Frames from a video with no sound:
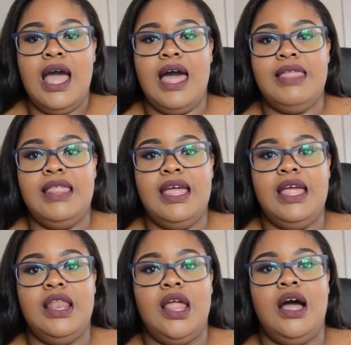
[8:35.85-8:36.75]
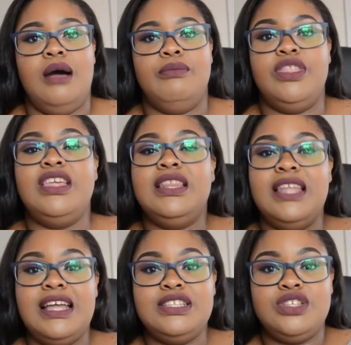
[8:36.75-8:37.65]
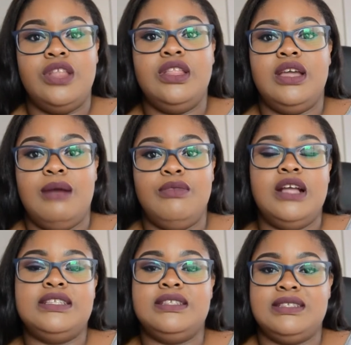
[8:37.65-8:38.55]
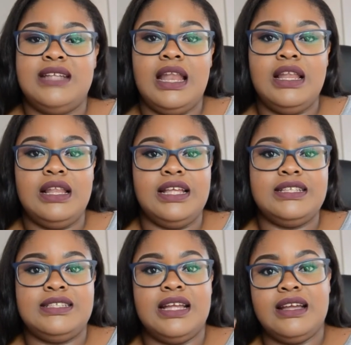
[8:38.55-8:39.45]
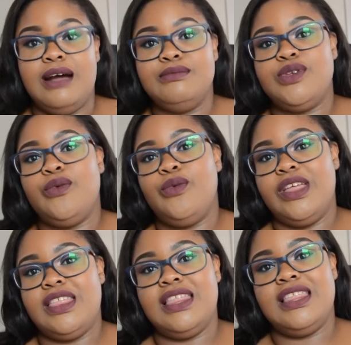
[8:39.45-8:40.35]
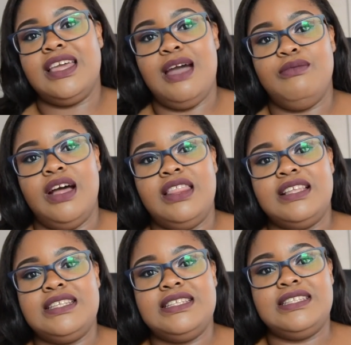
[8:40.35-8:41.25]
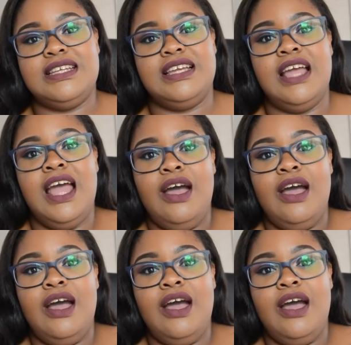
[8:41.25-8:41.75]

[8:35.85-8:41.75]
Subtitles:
And then the lens on the camera is a standard lens that comes with the camera. This is the